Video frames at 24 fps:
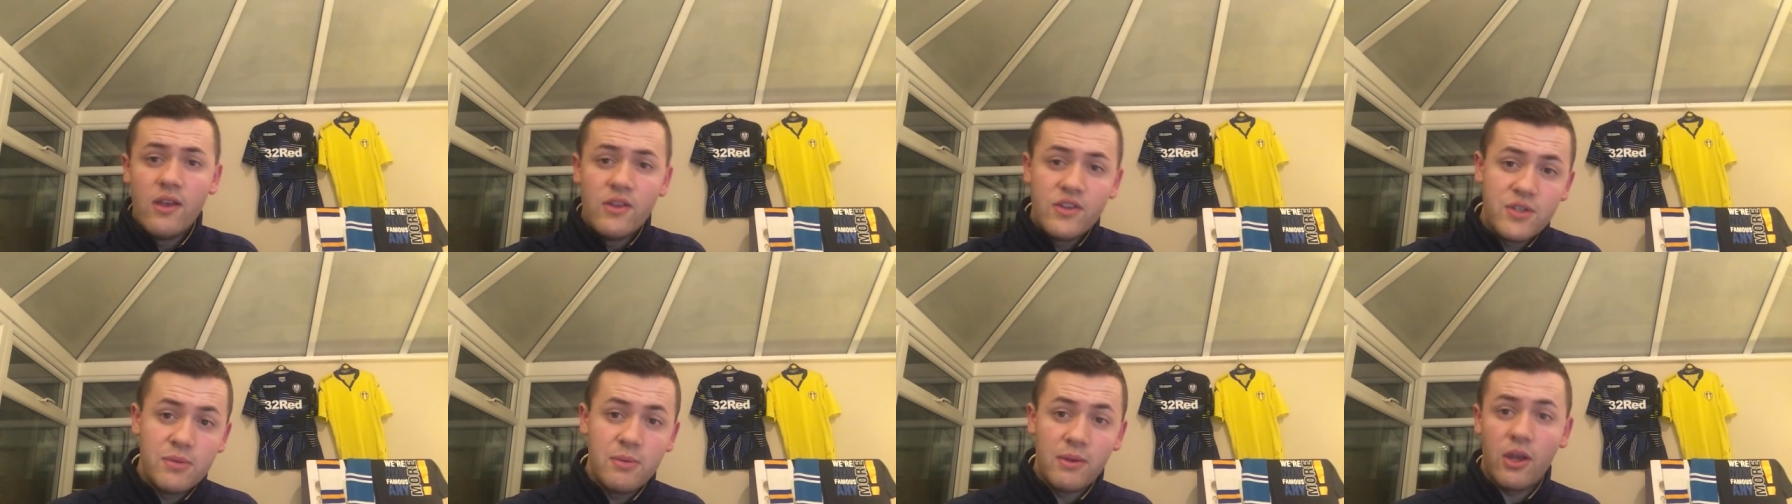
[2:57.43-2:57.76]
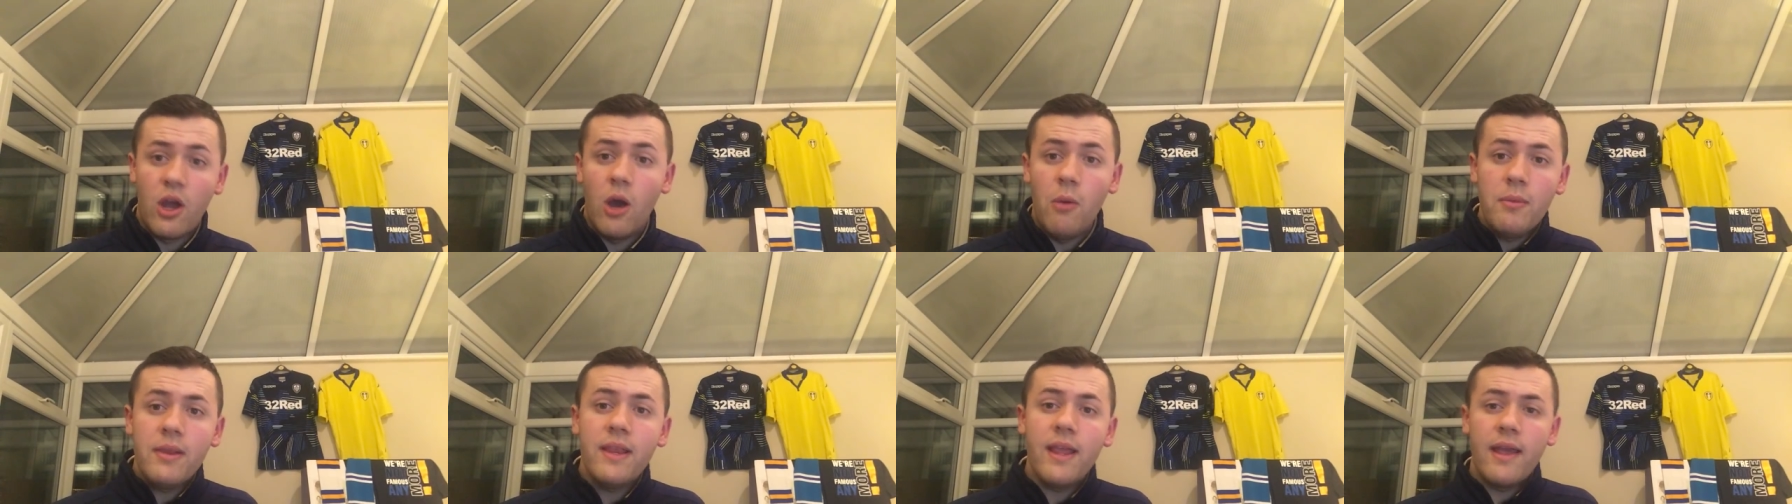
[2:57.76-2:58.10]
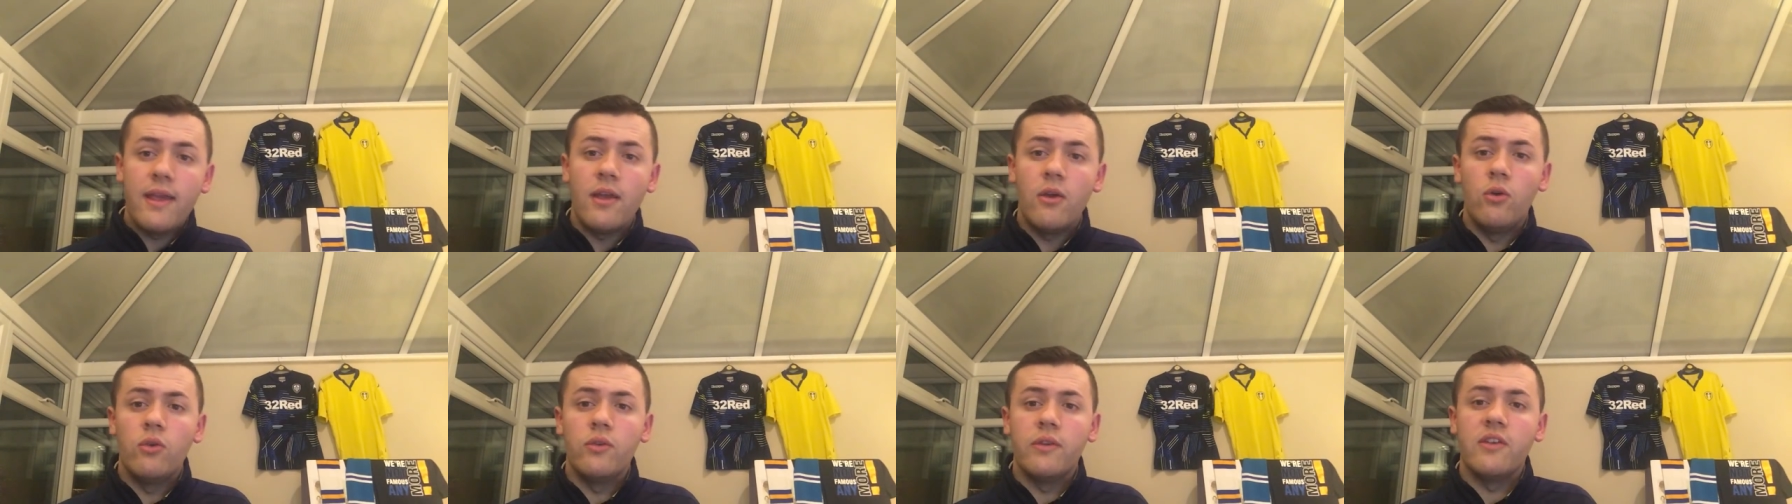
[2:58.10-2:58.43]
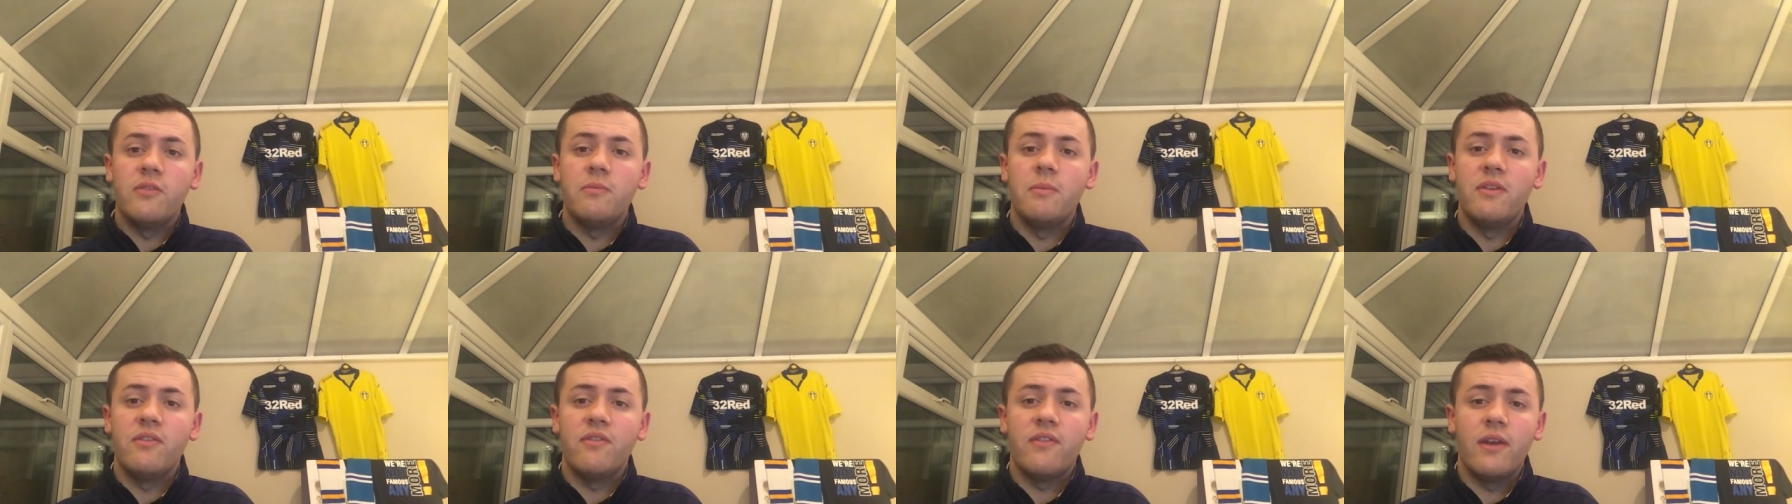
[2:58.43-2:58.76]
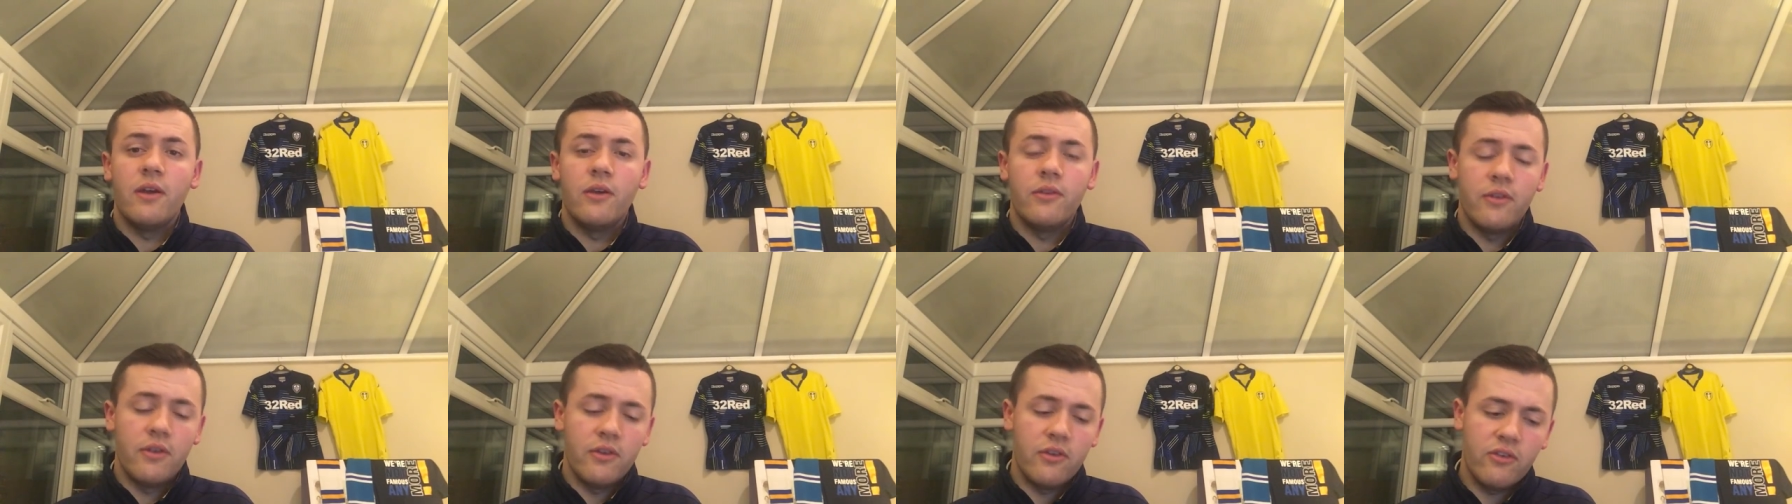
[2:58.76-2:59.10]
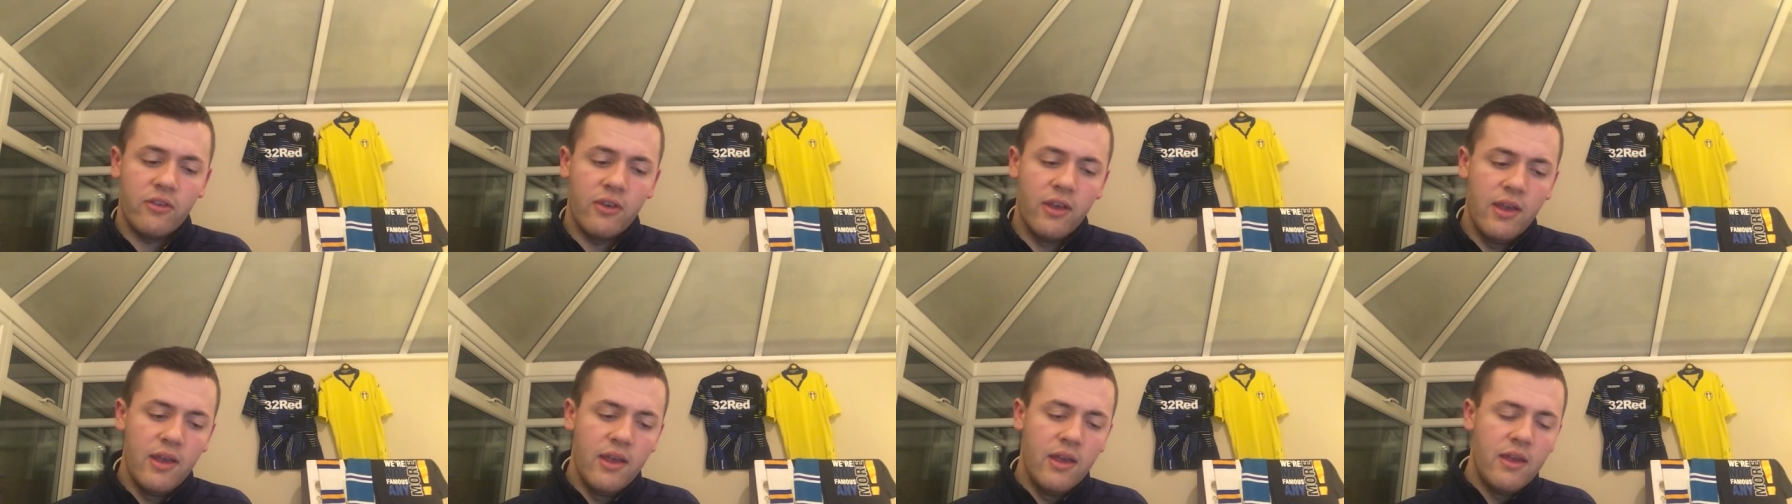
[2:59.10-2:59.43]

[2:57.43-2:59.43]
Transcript: to accommodate all these midfielders.